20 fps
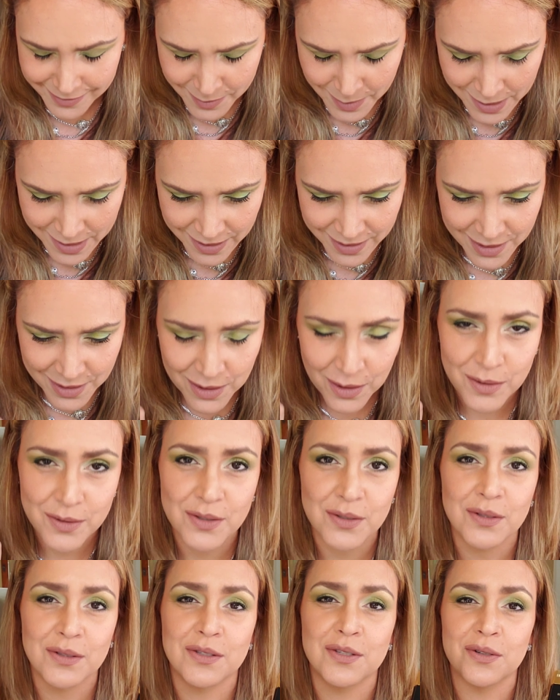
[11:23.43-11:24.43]
because
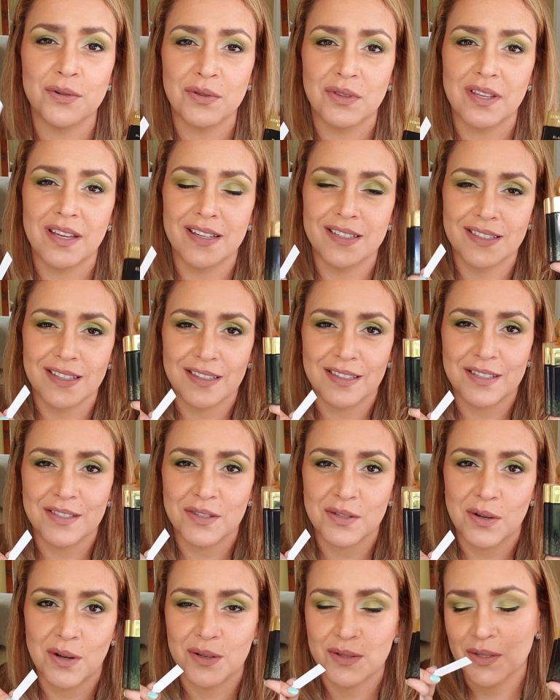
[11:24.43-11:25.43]
those are the two things that
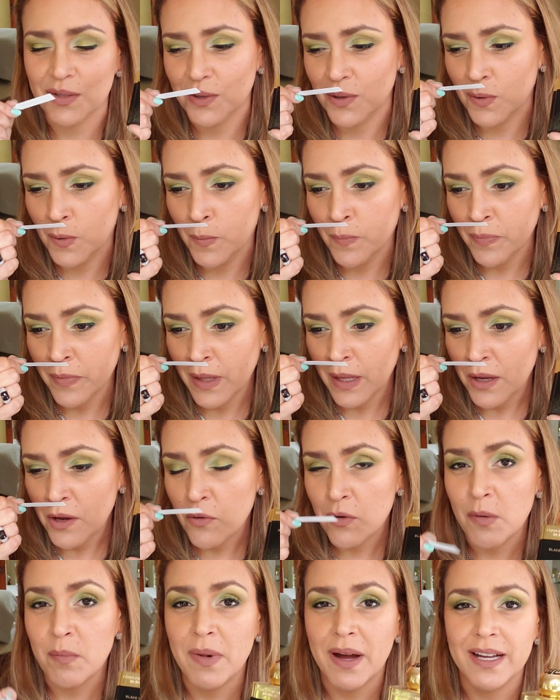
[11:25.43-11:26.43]
this also
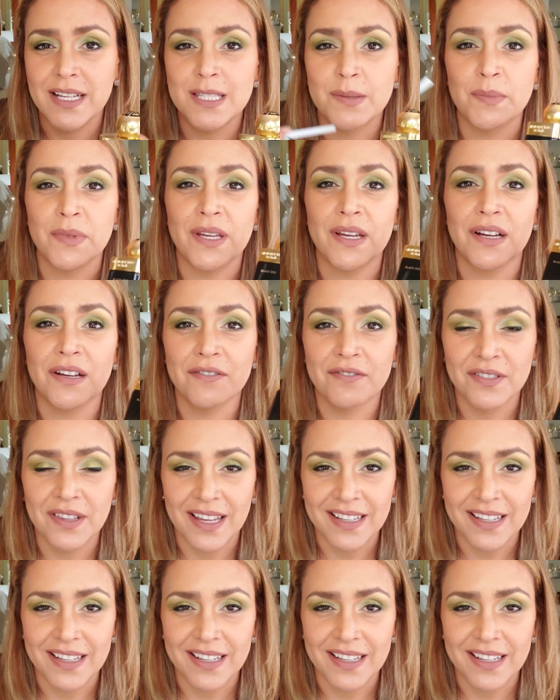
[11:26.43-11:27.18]
reminds me of.